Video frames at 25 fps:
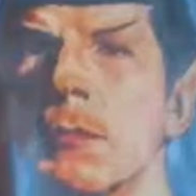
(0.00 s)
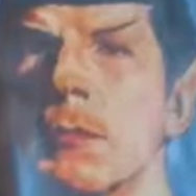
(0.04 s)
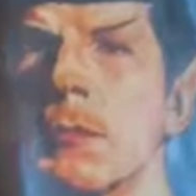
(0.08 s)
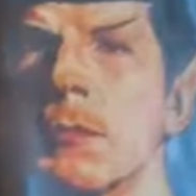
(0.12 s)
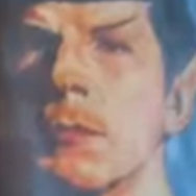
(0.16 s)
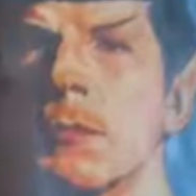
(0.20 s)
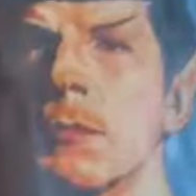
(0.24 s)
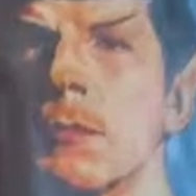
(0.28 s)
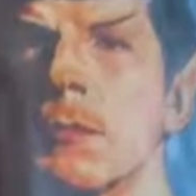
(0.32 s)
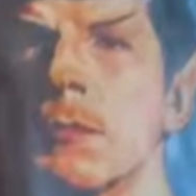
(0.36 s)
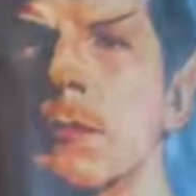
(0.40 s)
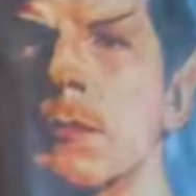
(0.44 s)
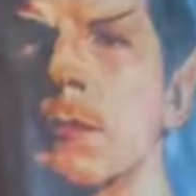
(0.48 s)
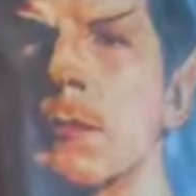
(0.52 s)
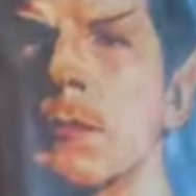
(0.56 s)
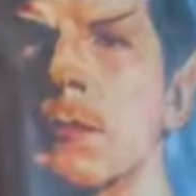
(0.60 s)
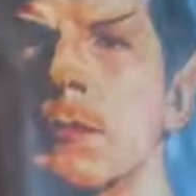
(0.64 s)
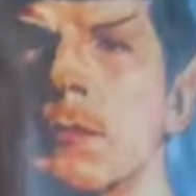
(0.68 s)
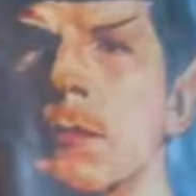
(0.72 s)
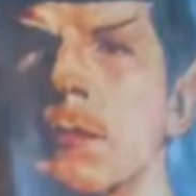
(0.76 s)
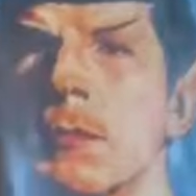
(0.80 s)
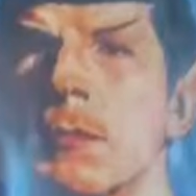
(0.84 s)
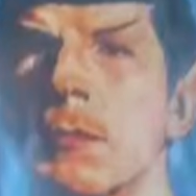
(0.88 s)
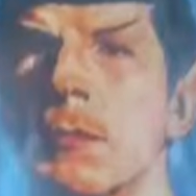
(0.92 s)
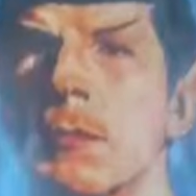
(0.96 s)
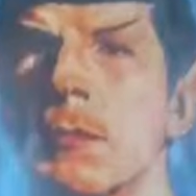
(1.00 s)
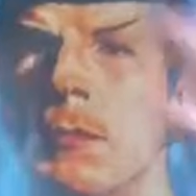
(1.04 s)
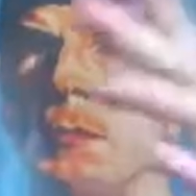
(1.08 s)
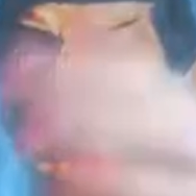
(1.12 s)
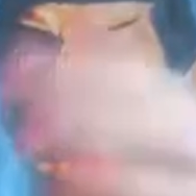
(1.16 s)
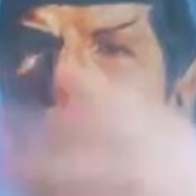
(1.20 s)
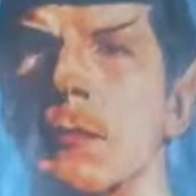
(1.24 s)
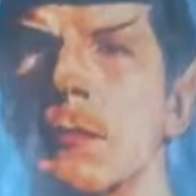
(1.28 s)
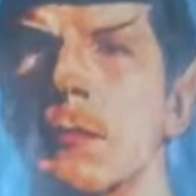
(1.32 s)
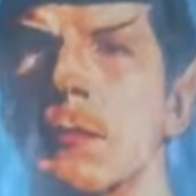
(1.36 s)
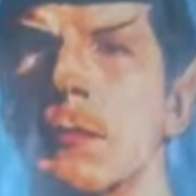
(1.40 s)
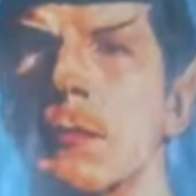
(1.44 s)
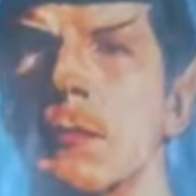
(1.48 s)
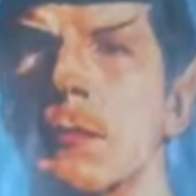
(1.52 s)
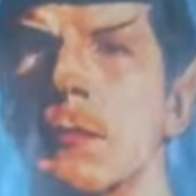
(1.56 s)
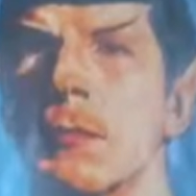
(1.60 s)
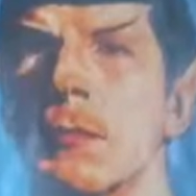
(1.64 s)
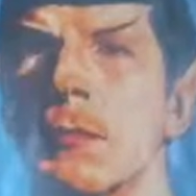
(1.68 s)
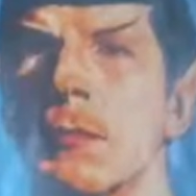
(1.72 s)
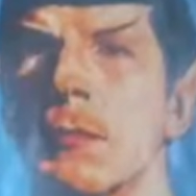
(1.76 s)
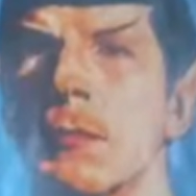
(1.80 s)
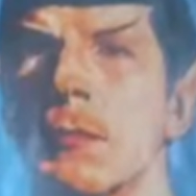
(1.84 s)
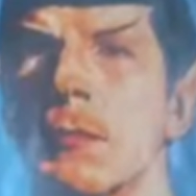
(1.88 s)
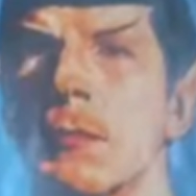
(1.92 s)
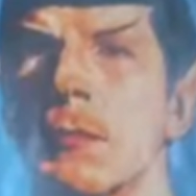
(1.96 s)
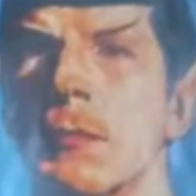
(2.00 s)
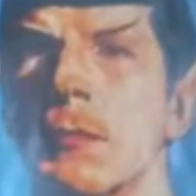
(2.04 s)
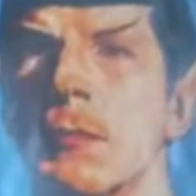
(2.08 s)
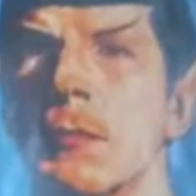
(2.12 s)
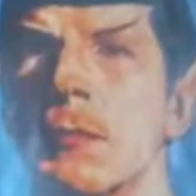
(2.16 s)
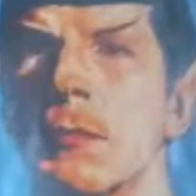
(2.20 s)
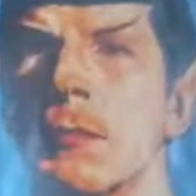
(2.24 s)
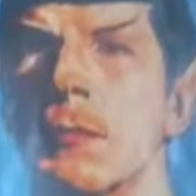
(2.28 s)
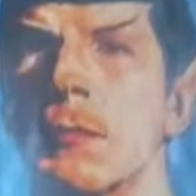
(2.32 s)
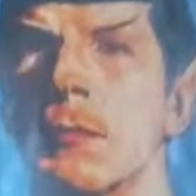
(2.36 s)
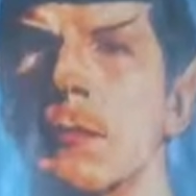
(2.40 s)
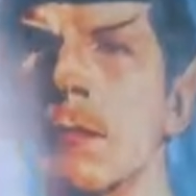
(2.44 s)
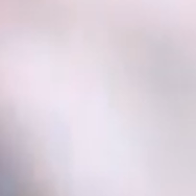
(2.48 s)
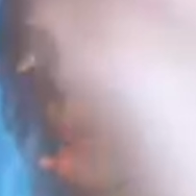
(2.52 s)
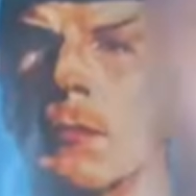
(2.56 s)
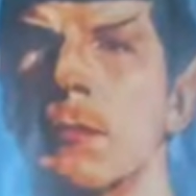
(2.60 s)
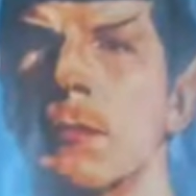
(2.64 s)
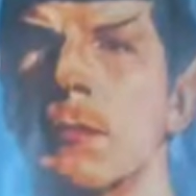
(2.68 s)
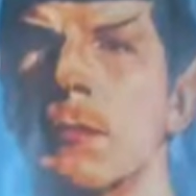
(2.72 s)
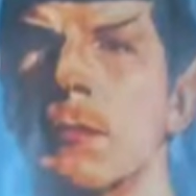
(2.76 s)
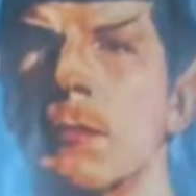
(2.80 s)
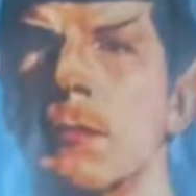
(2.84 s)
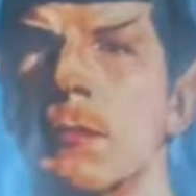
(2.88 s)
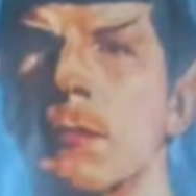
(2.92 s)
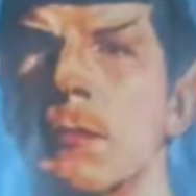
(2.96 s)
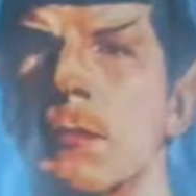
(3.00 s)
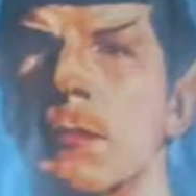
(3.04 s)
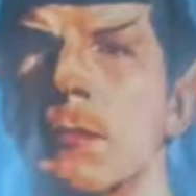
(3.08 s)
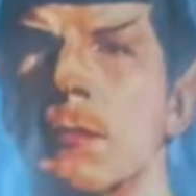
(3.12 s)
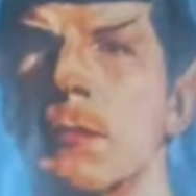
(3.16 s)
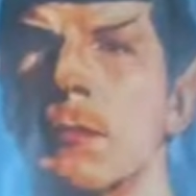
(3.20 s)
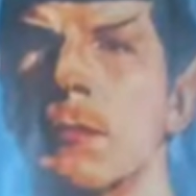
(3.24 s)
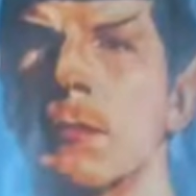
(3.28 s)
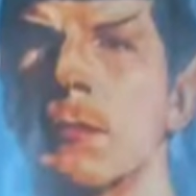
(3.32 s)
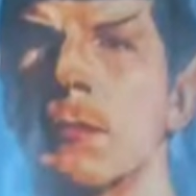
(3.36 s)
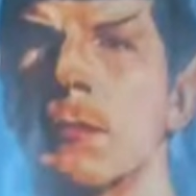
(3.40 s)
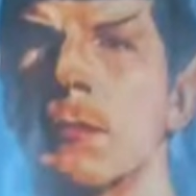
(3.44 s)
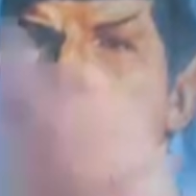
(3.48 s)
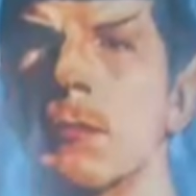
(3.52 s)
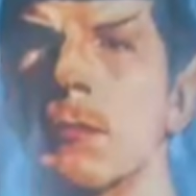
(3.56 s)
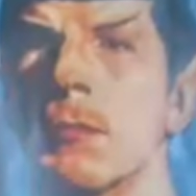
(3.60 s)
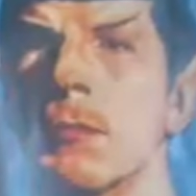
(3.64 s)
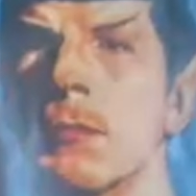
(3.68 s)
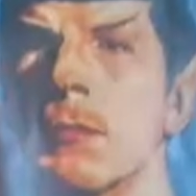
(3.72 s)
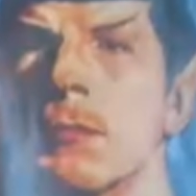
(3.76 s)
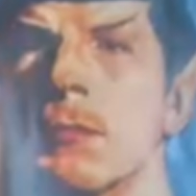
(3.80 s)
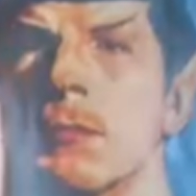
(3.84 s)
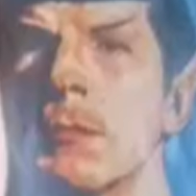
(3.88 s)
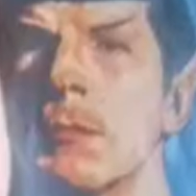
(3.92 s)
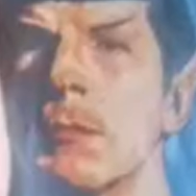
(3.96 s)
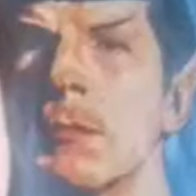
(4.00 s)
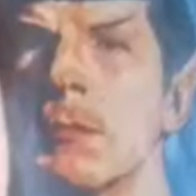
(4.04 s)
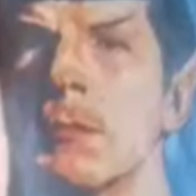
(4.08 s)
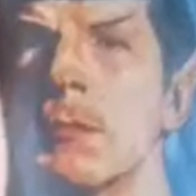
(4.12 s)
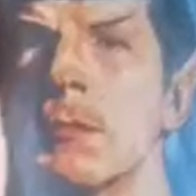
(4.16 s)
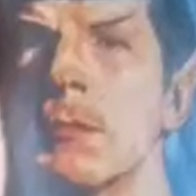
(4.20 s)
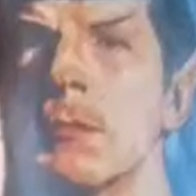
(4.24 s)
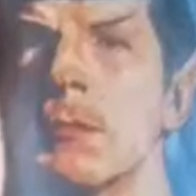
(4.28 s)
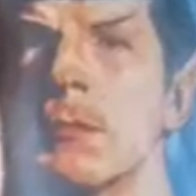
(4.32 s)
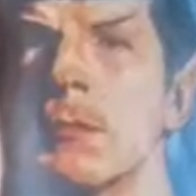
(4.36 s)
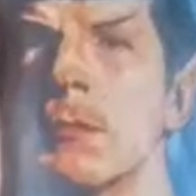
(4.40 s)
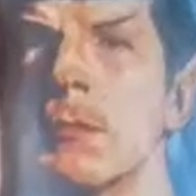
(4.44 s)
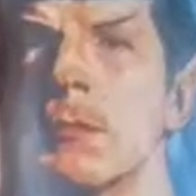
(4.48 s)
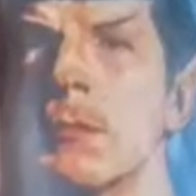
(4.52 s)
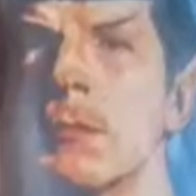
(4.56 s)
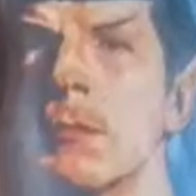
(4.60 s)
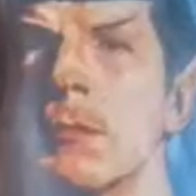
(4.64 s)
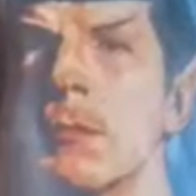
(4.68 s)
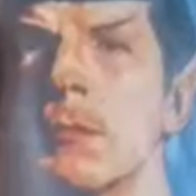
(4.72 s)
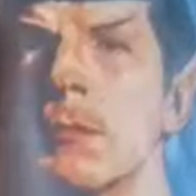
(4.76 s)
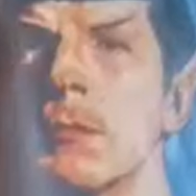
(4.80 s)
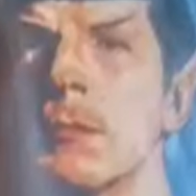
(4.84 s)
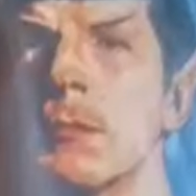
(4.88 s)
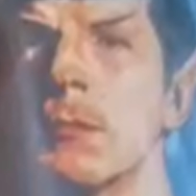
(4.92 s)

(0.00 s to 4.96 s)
(silent)